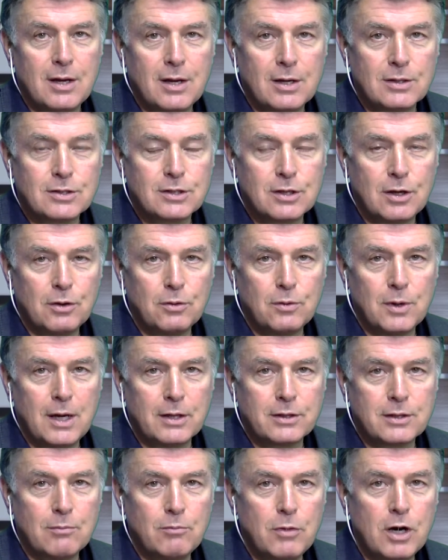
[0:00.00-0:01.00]
So
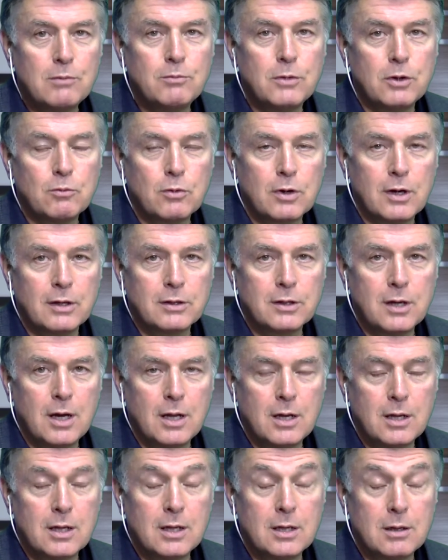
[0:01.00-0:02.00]
at the moment we're
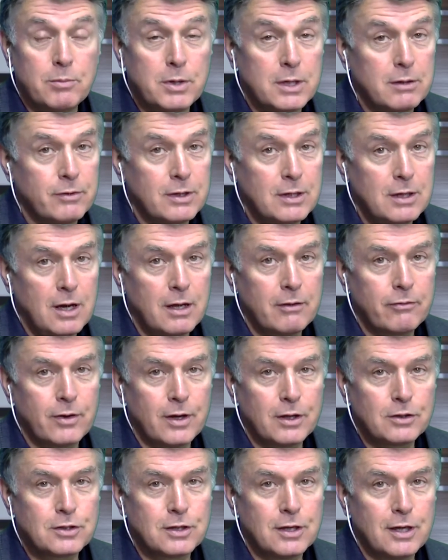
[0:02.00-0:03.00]
in a bit of a knife
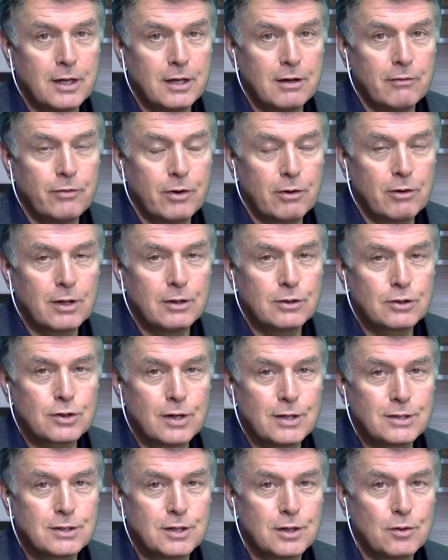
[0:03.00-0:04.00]
edge in a very
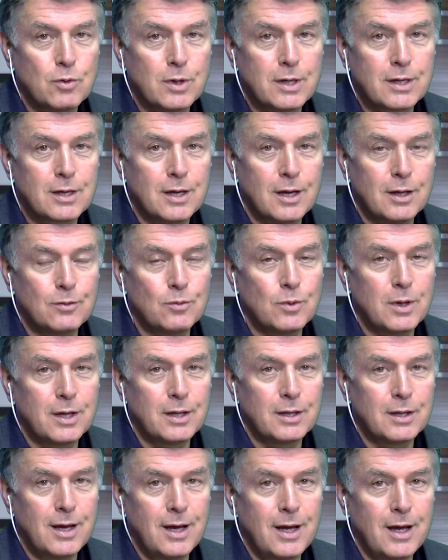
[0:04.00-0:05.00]
interesting weekend
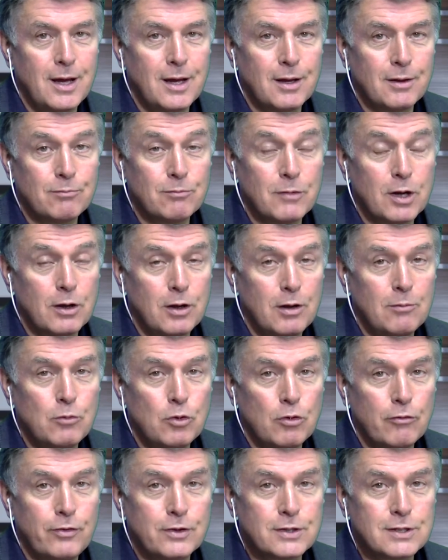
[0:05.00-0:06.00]
where a lot more
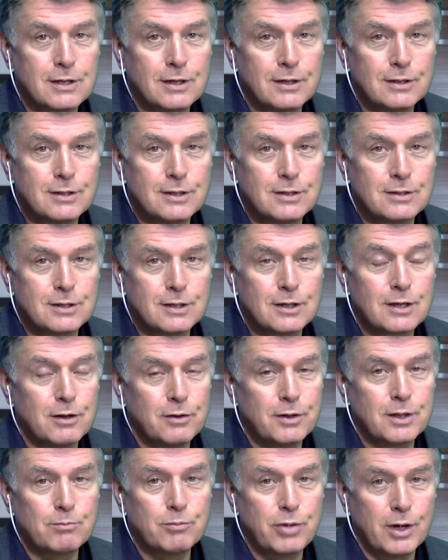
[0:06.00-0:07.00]
facilities,
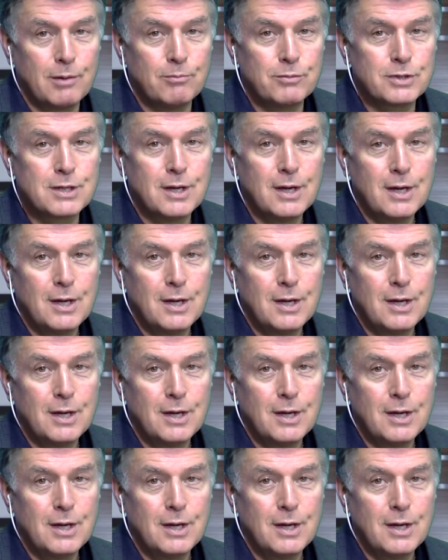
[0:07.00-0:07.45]
including pubs,